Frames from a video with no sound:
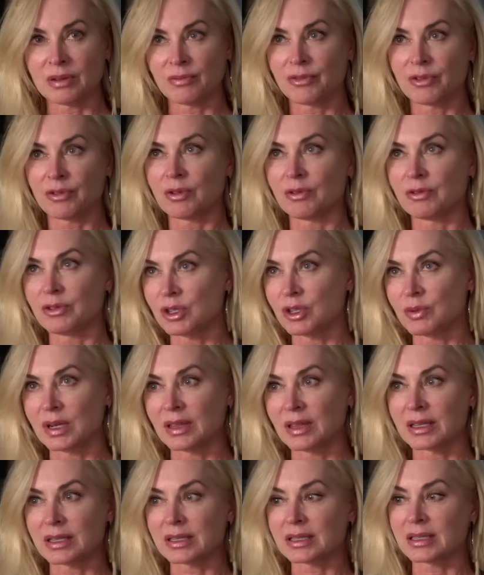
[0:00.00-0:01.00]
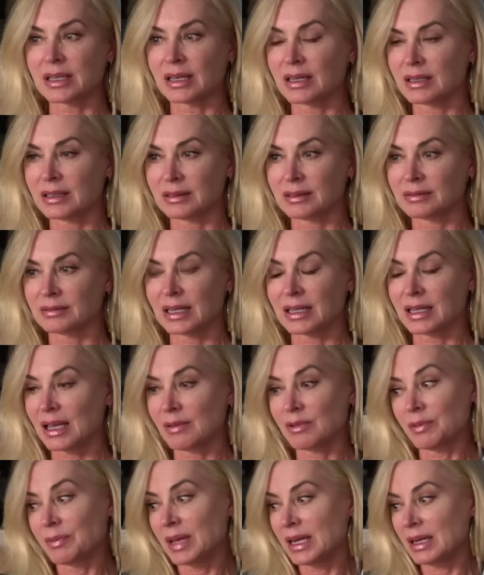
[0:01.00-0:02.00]
And through doing this, I
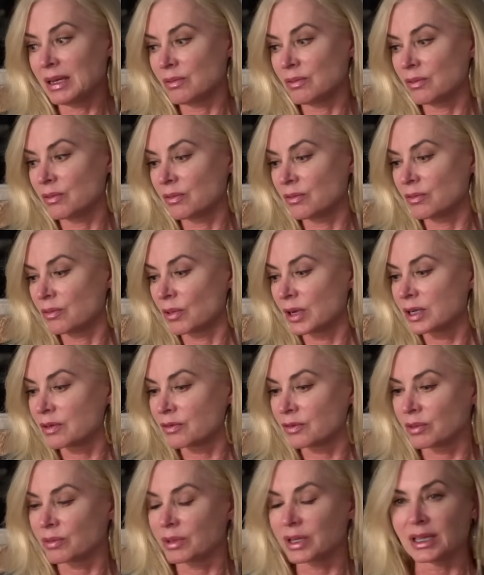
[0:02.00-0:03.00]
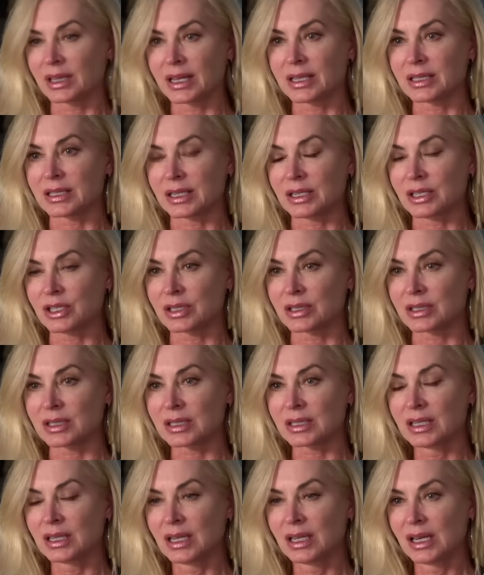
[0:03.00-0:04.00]
came to many wonderful
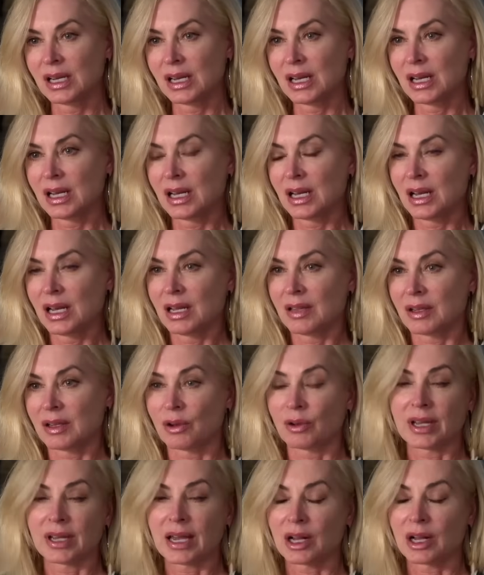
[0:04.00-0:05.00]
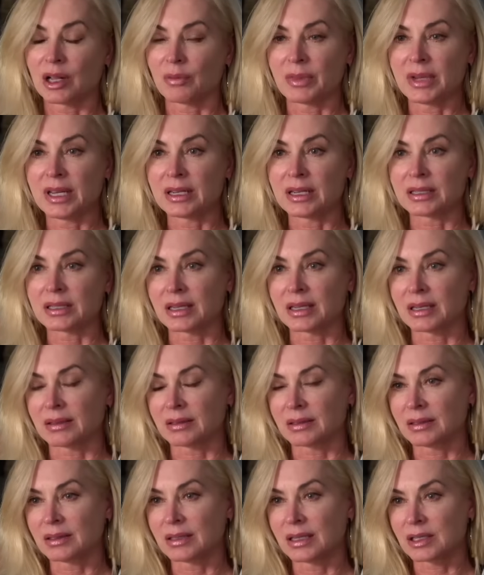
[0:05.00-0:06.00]
realizations that only helped me as a
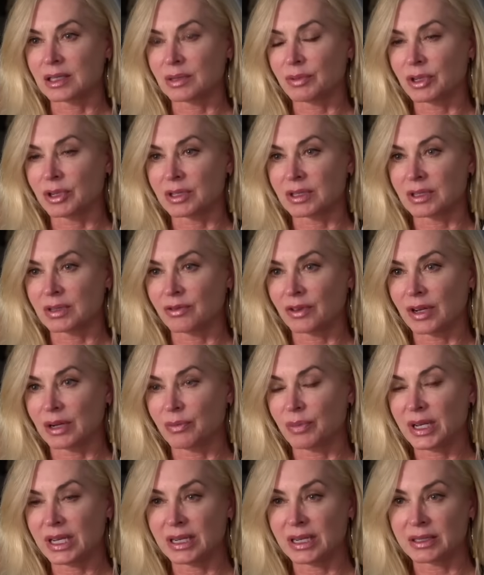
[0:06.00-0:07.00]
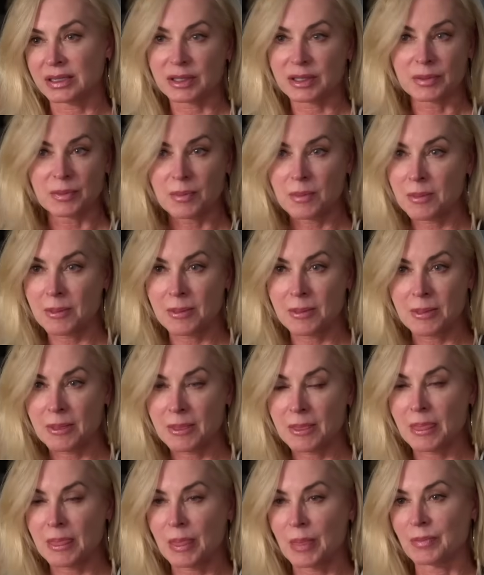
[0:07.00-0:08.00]
person find peace,
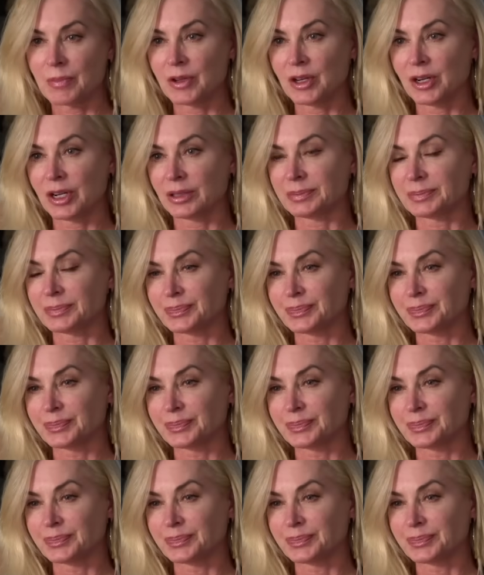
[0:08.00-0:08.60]
you know.